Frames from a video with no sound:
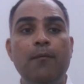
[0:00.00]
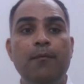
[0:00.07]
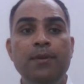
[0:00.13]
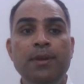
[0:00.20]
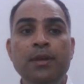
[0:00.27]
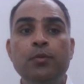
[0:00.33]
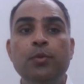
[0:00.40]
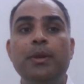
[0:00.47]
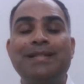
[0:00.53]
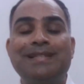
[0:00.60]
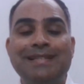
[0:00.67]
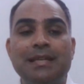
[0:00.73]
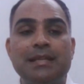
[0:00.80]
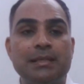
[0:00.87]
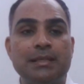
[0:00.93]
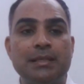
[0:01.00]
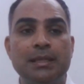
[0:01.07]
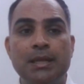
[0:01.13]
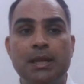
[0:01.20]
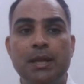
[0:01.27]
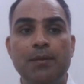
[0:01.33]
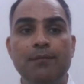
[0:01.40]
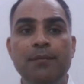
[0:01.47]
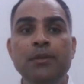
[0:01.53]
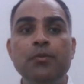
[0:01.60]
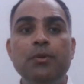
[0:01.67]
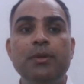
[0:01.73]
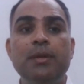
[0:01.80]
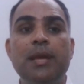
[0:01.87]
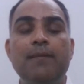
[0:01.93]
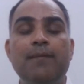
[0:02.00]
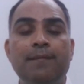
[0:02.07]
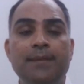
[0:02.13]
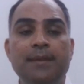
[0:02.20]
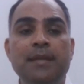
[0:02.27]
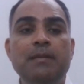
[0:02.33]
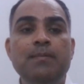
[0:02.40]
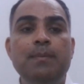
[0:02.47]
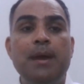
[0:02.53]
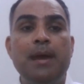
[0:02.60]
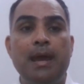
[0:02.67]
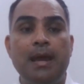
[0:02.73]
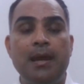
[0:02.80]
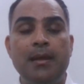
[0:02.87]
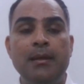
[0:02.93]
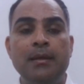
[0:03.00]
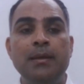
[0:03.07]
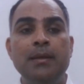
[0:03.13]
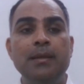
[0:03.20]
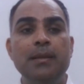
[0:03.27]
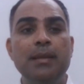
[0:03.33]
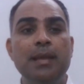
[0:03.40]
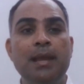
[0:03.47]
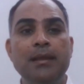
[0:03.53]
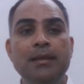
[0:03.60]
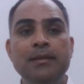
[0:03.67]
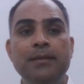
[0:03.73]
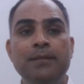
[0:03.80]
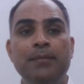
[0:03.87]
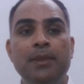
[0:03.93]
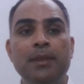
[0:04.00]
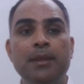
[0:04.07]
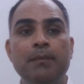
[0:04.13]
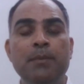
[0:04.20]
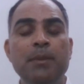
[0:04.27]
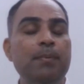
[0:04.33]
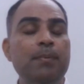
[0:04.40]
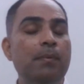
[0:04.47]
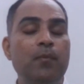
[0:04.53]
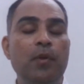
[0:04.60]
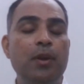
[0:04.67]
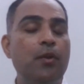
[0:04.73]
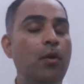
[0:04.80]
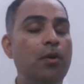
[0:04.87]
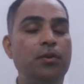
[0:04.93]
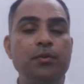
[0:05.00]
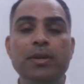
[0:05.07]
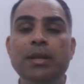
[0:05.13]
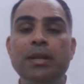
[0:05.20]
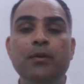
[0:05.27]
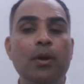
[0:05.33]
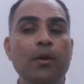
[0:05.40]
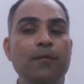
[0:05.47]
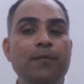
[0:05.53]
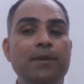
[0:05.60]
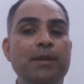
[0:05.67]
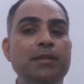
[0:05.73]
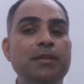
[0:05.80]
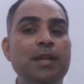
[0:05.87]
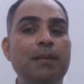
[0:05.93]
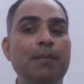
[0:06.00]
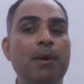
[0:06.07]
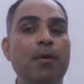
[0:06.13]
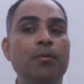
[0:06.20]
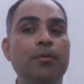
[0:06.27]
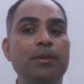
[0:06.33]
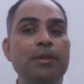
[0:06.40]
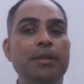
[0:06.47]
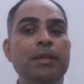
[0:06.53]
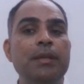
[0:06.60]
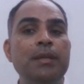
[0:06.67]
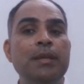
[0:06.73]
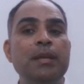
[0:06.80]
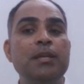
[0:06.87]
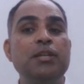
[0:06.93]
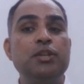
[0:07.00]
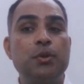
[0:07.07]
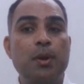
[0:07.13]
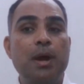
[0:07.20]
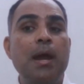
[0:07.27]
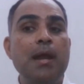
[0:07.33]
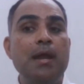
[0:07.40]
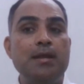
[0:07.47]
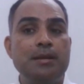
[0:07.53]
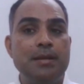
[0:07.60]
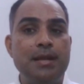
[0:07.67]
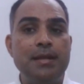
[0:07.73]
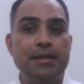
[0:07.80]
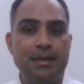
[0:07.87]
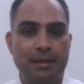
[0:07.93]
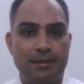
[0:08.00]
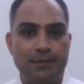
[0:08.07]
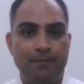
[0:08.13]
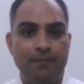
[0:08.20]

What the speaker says: we could assess, we could get a feedback that people were not really confident about the trial data,